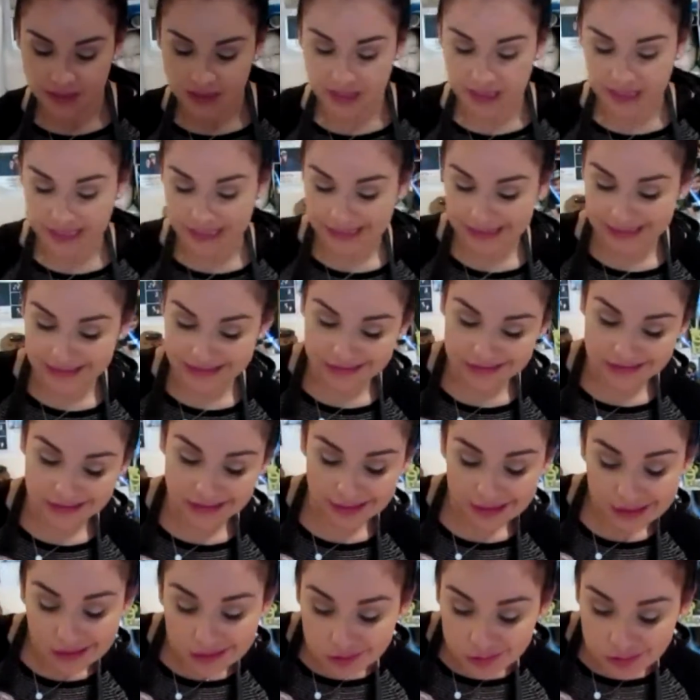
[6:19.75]
And
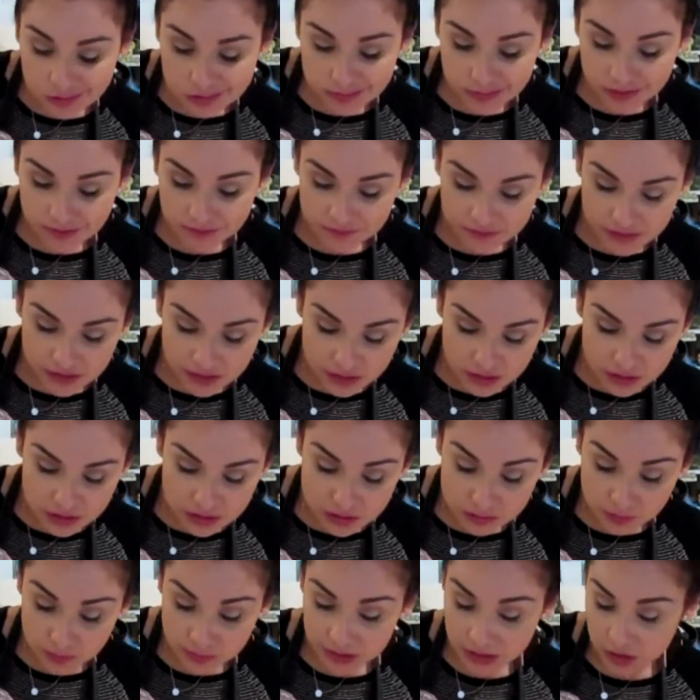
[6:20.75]
I'll use my
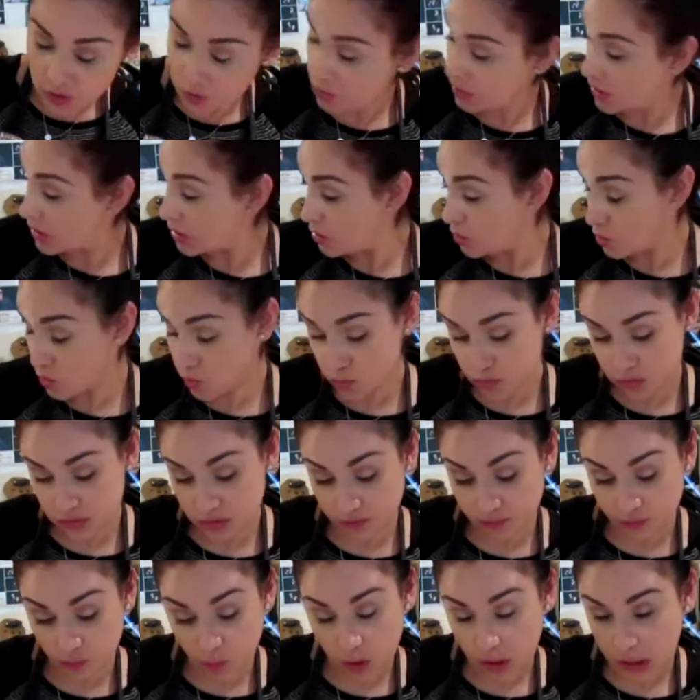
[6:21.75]
fingers, but you can use a
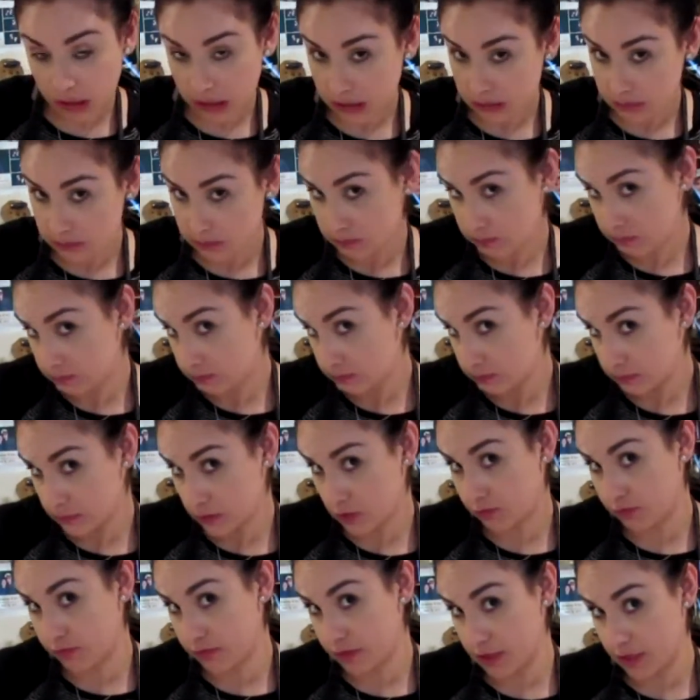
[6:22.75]
fork
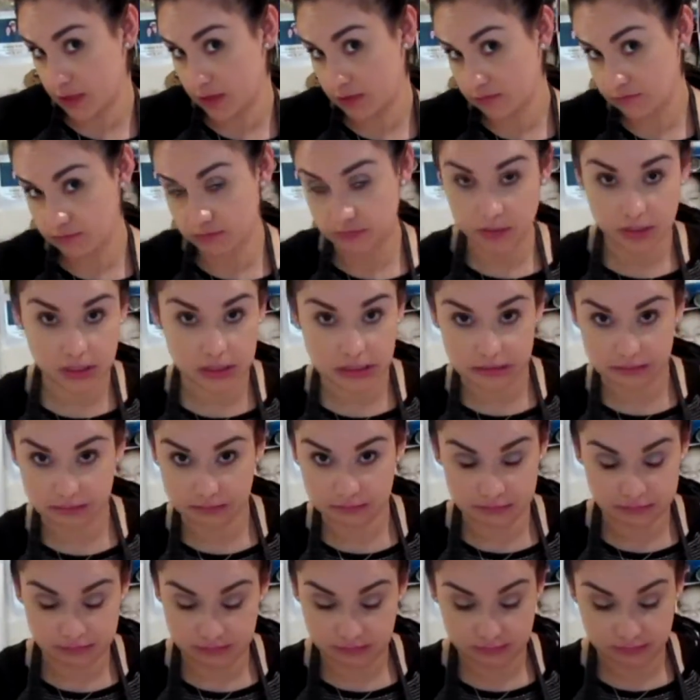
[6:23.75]
over there. But
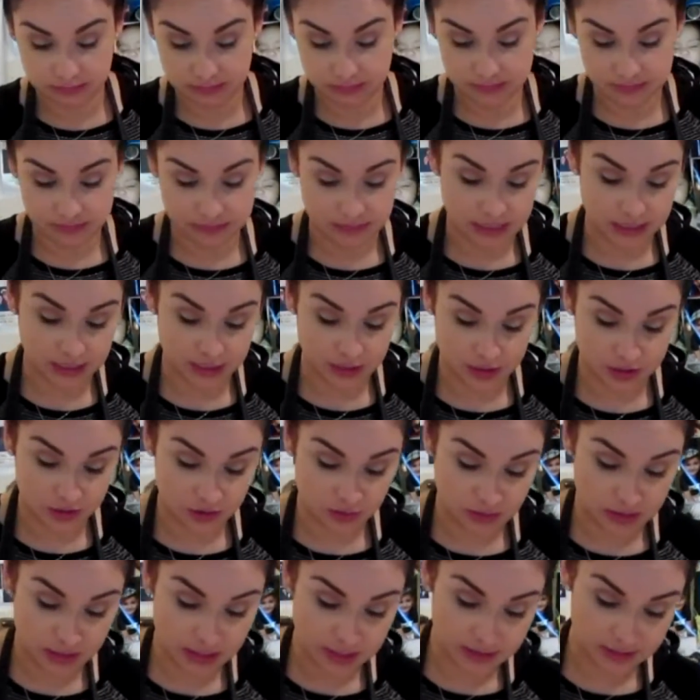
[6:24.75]
I'm not going to
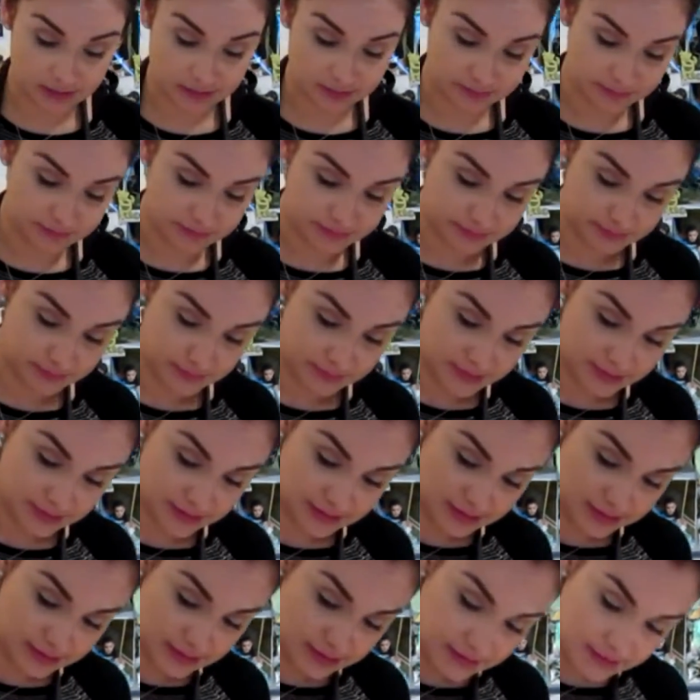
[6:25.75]
do that.
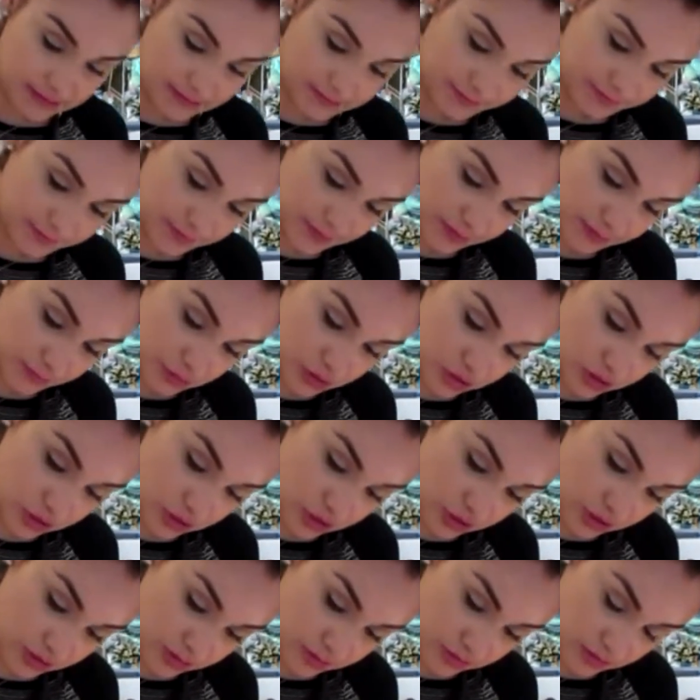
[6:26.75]
I'm just
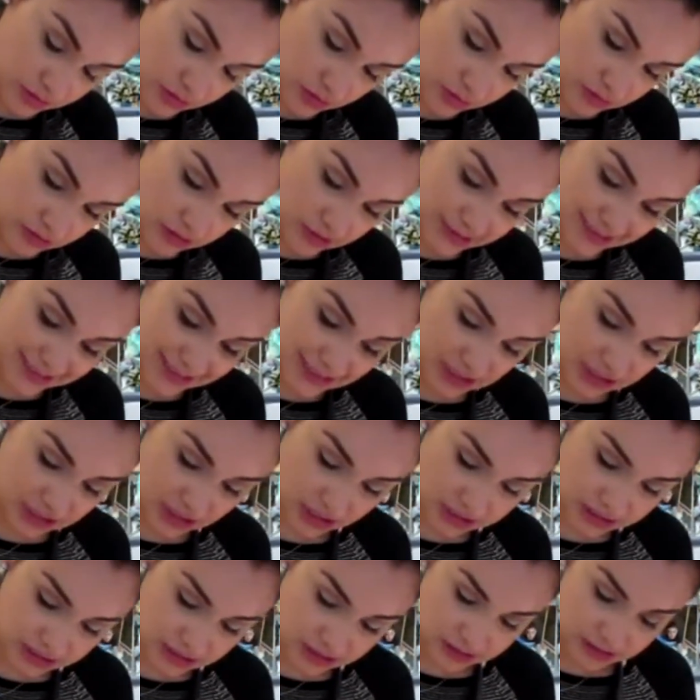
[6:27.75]
going to use this. The
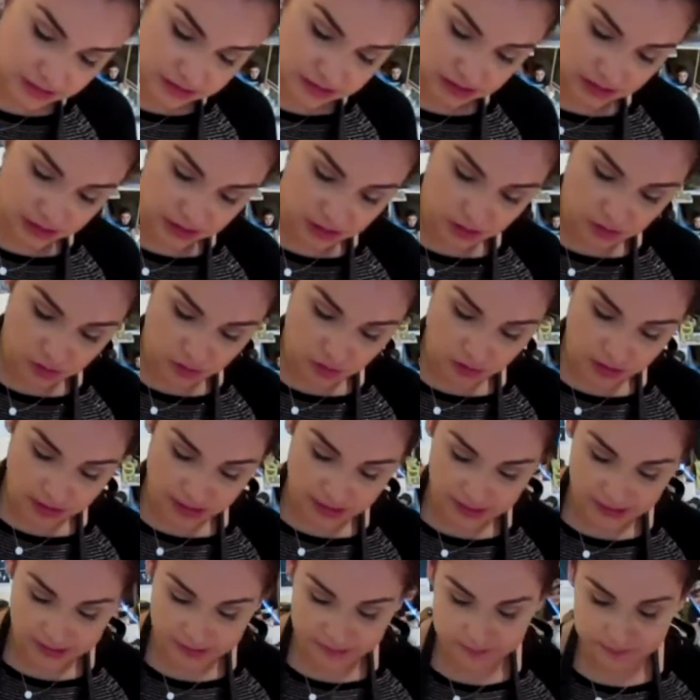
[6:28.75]
salsa is a little
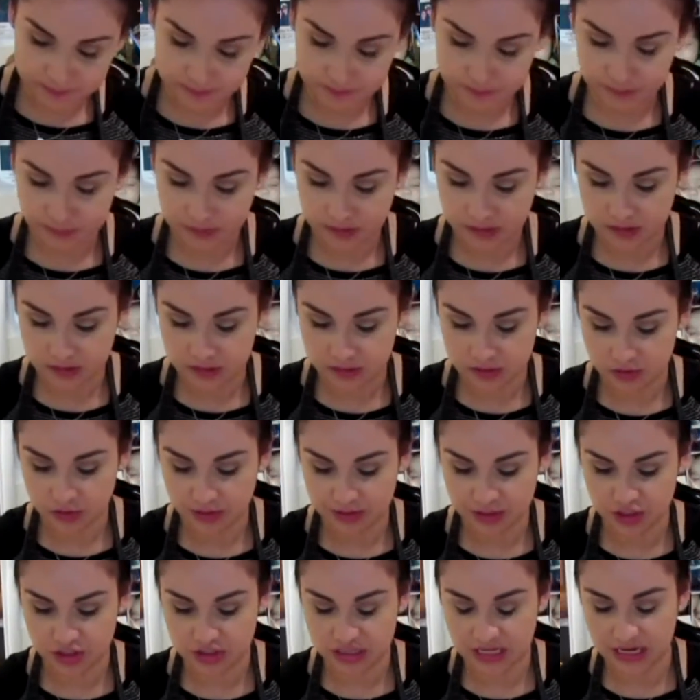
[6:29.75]
hot, so
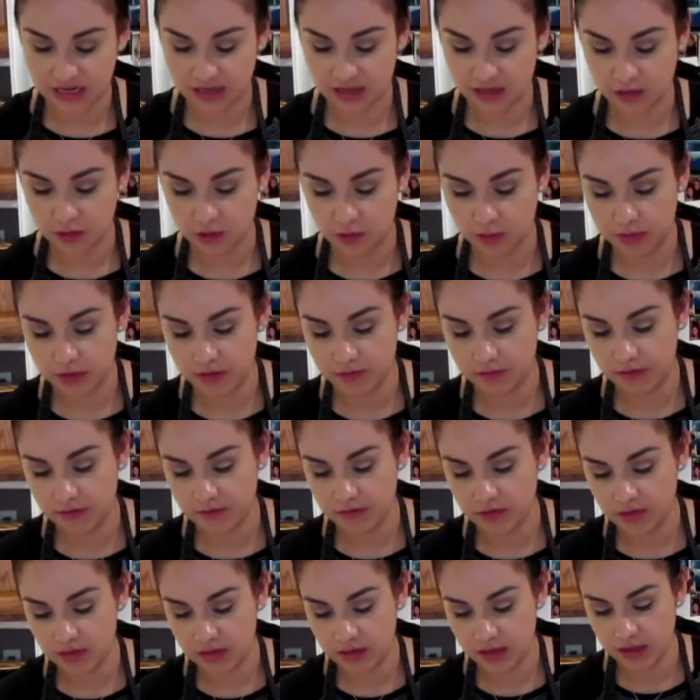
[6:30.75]
I just add a little bit of
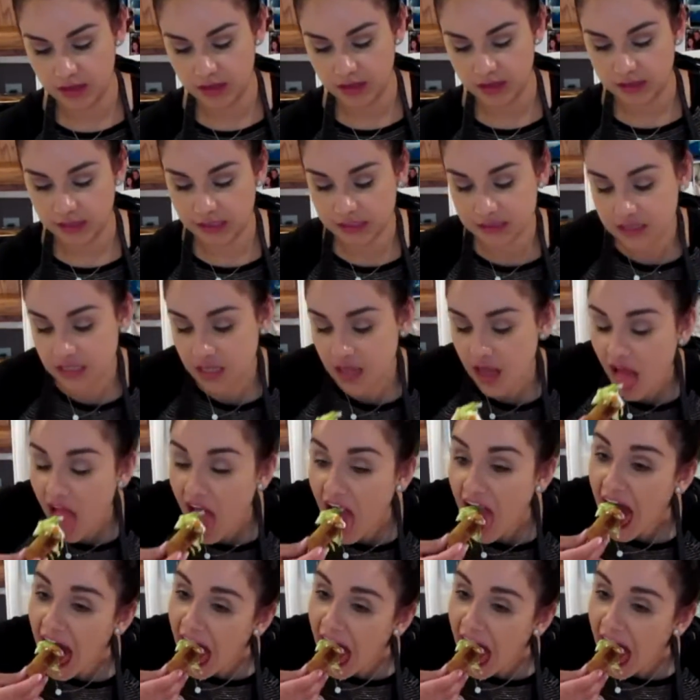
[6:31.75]
everything, and let's see.